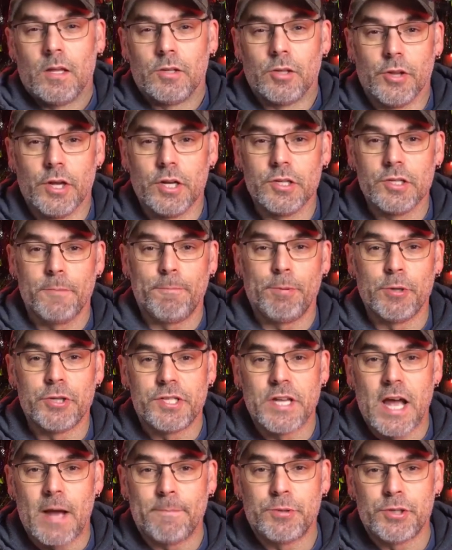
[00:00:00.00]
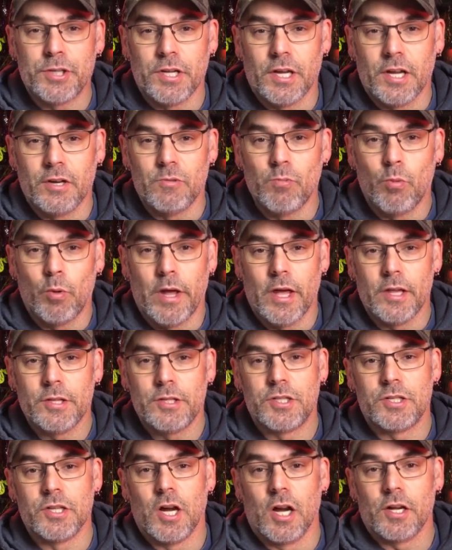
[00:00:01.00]
So there's a perception with
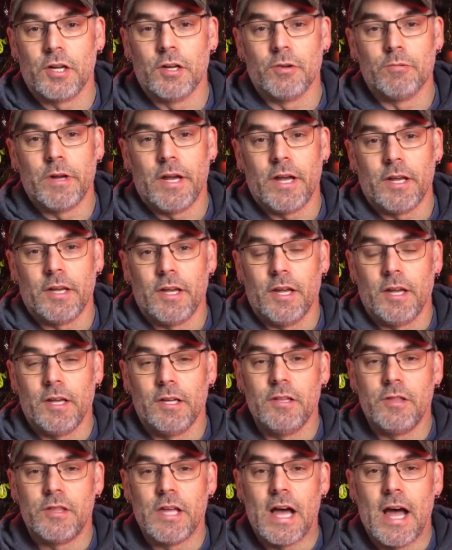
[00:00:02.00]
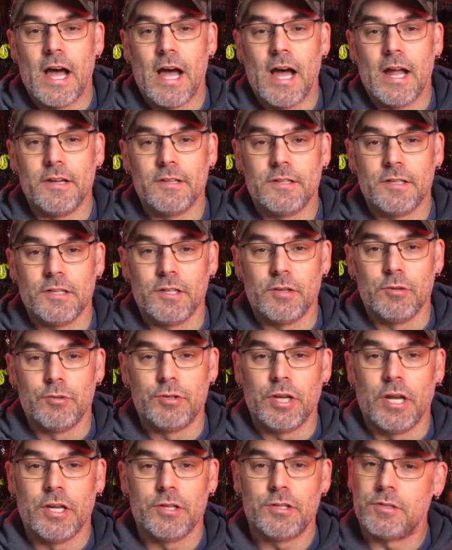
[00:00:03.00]
sucker rigging that you
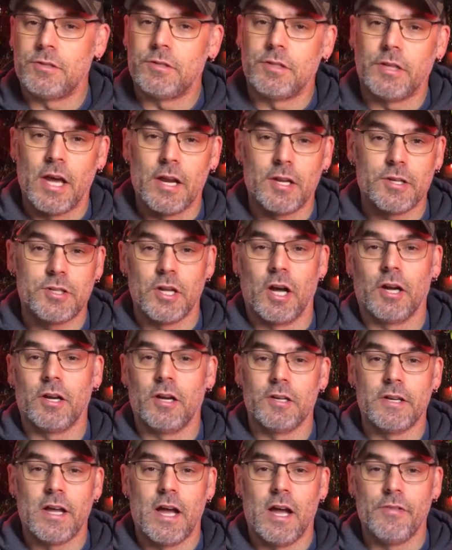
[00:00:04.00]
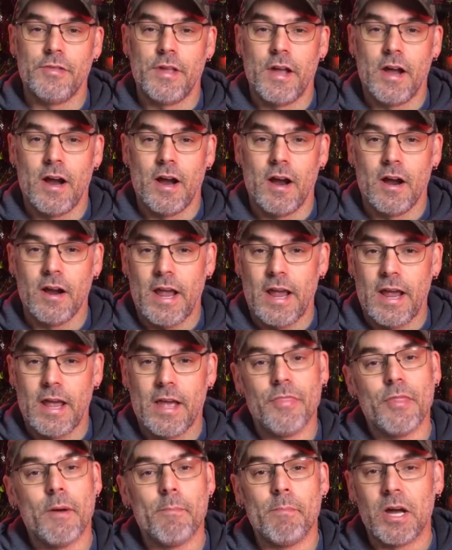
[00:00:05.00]
just get a sucker down there
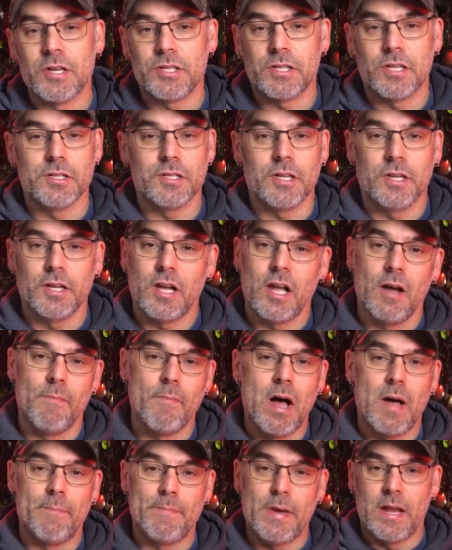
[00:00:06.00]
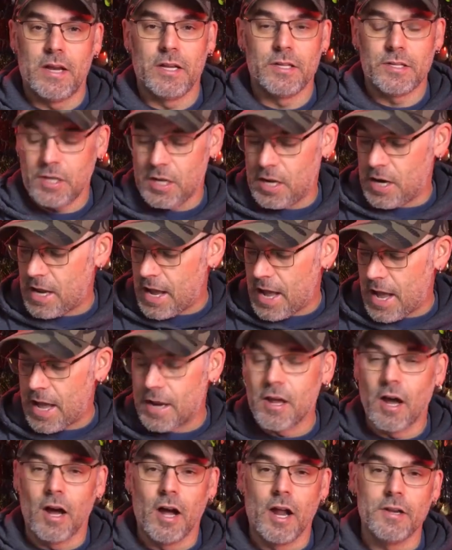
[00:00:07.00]
and the muskie's going to come up and it's going to
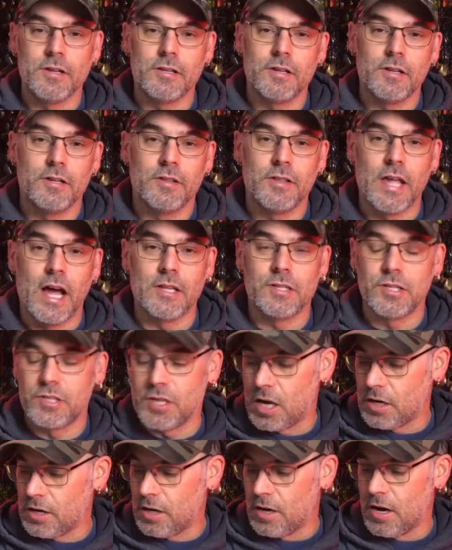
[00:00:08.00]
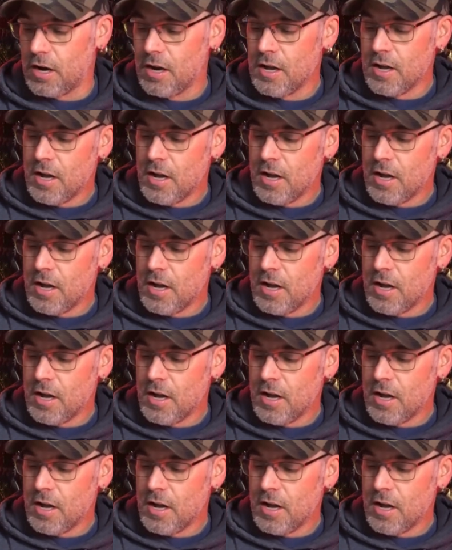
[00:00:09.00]
headhunt that sucker.